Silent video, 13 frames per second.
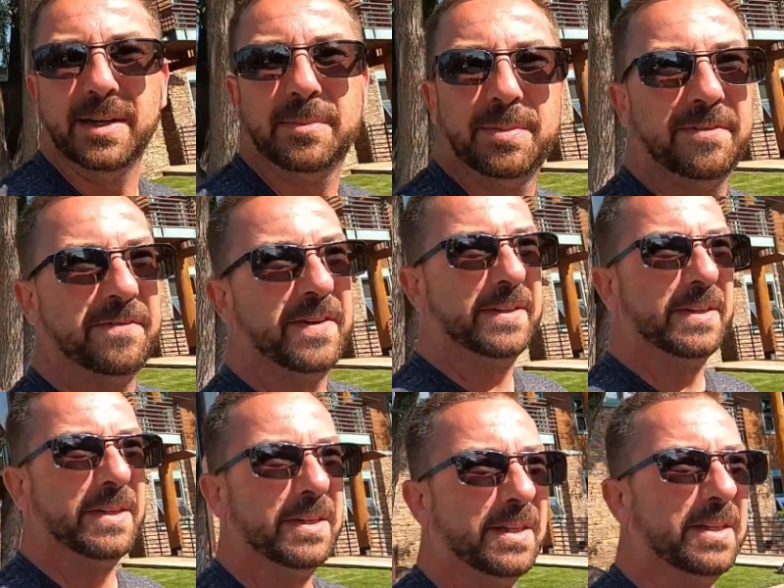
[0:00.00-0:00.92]
out to be a fun
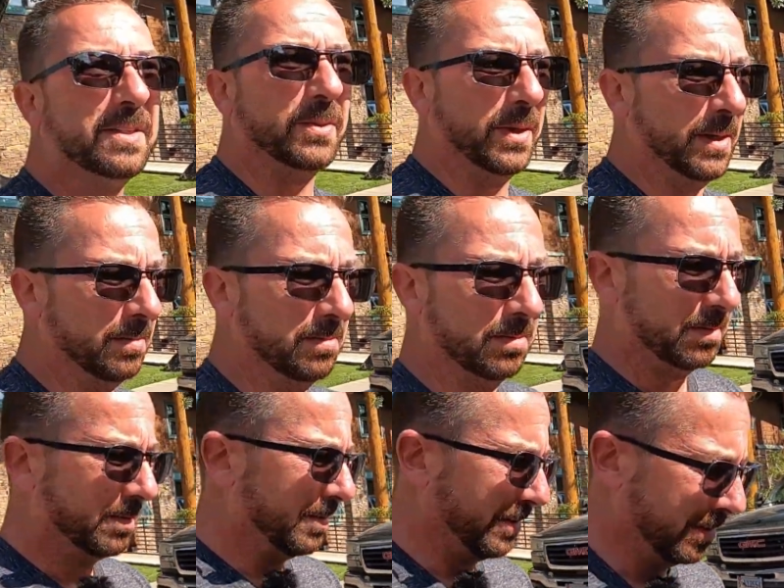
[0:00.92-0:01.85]
little detour.
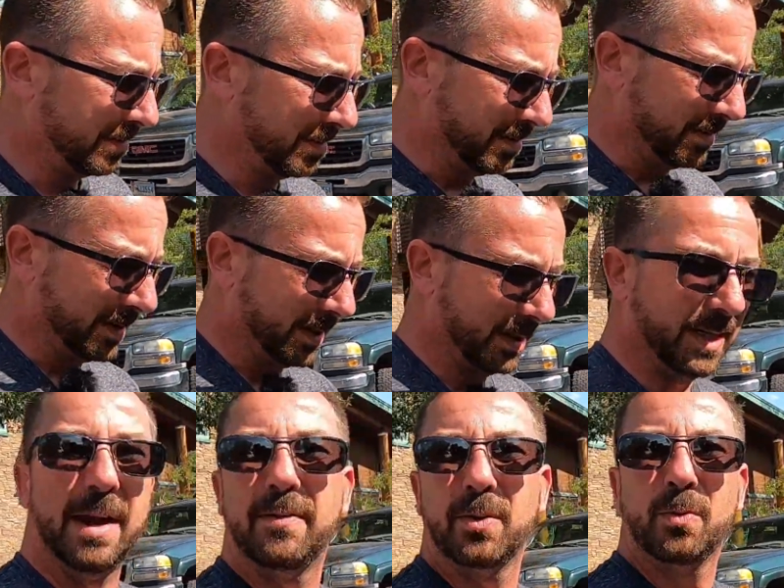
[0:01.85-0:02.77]

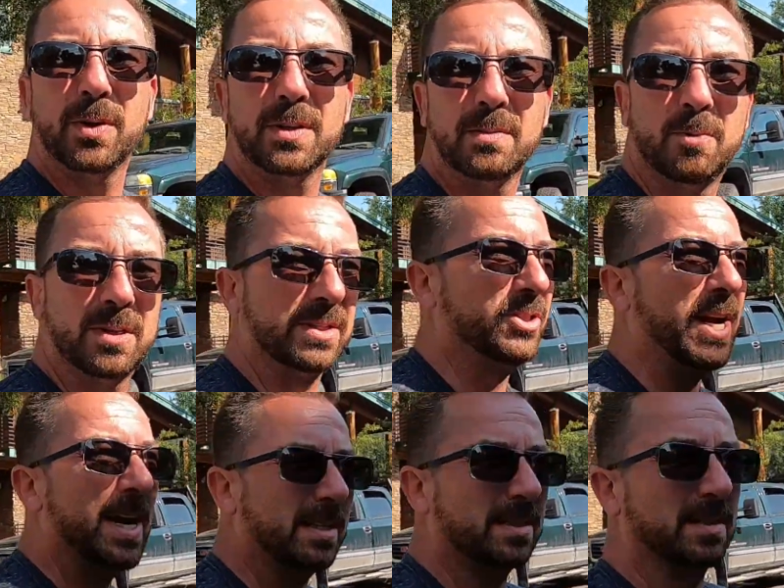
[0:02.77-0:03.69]
Never was
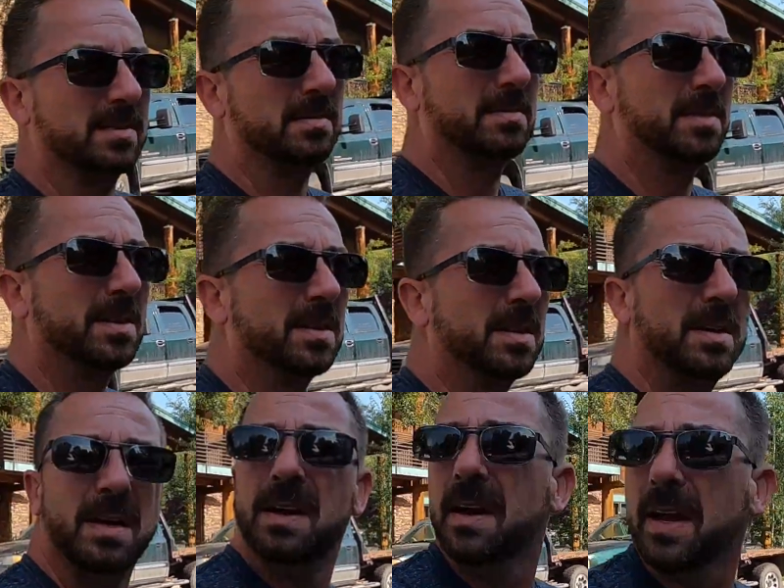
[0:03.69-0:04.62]
Jackson
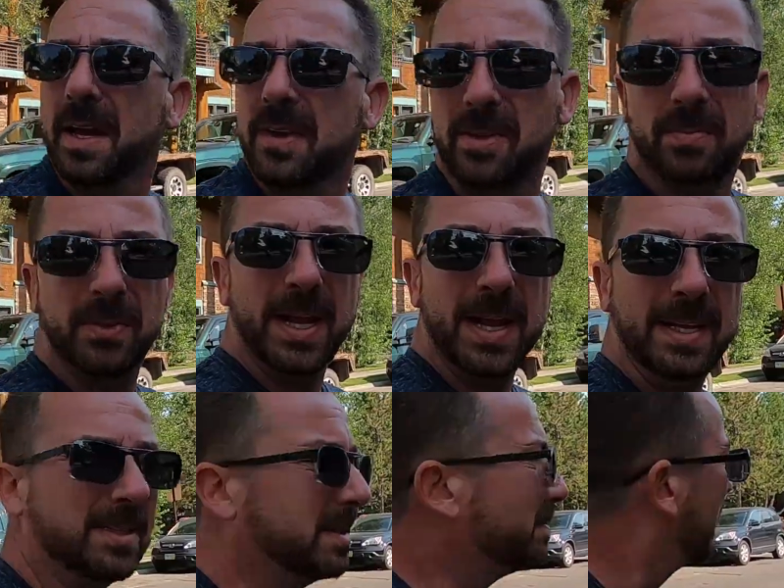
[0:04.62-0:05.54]
in the plans,